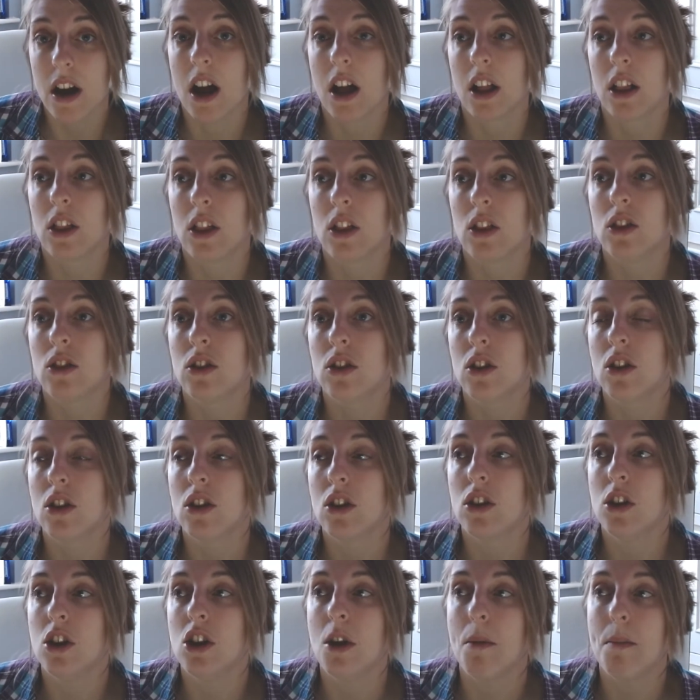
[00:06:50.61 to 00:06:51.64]
and
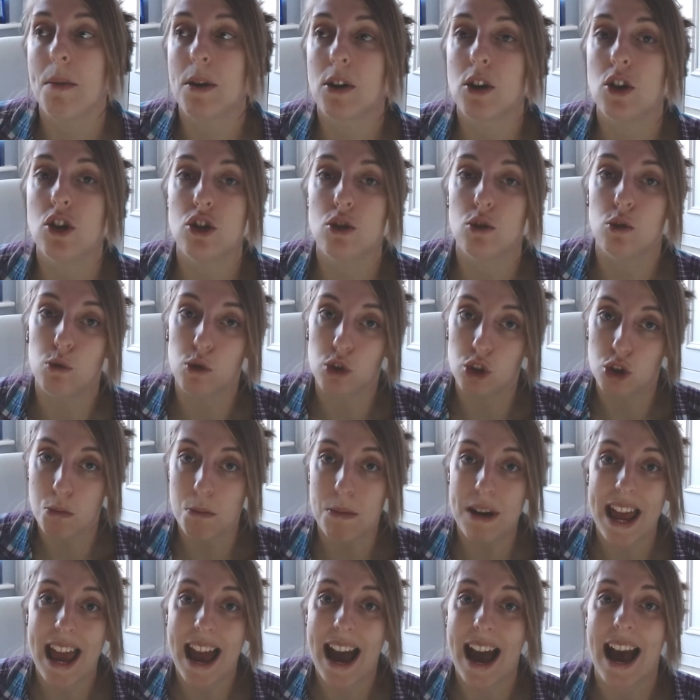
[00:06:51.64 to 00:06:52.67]
you know, because
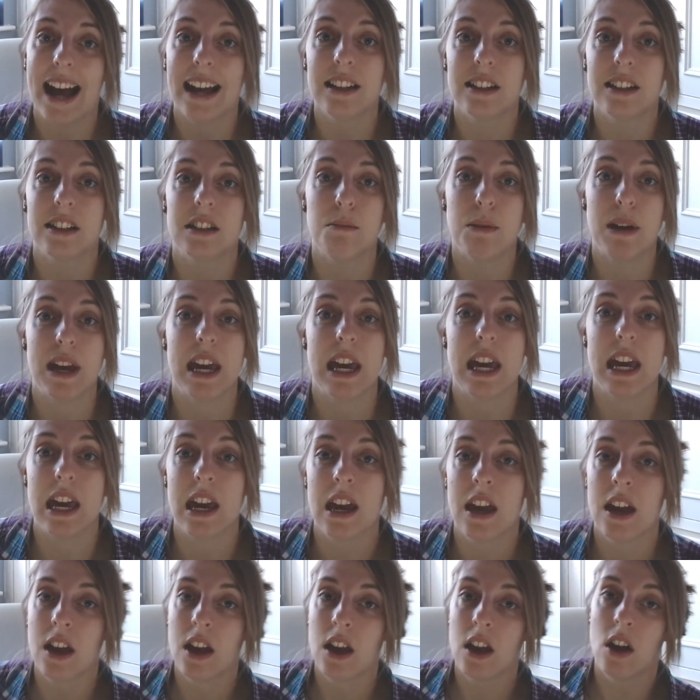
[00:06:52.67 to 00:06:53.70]
somebody has to
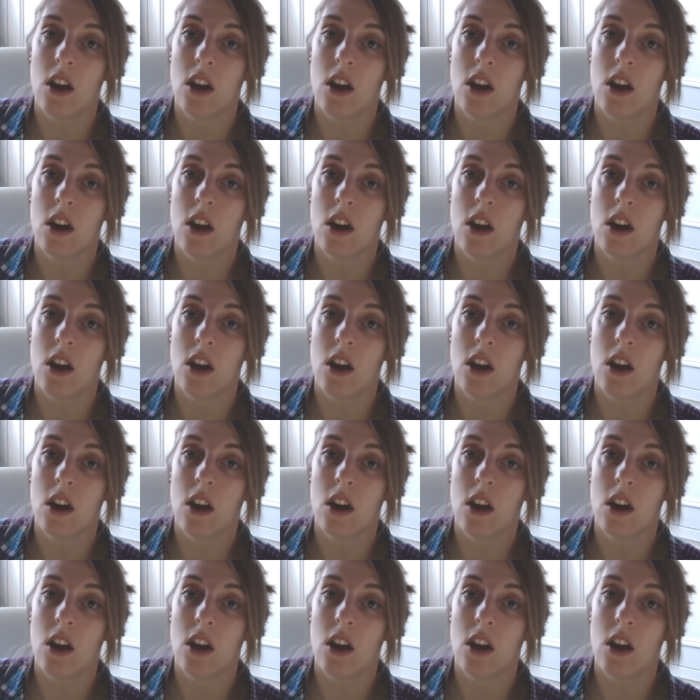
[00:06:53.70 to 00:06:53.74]
be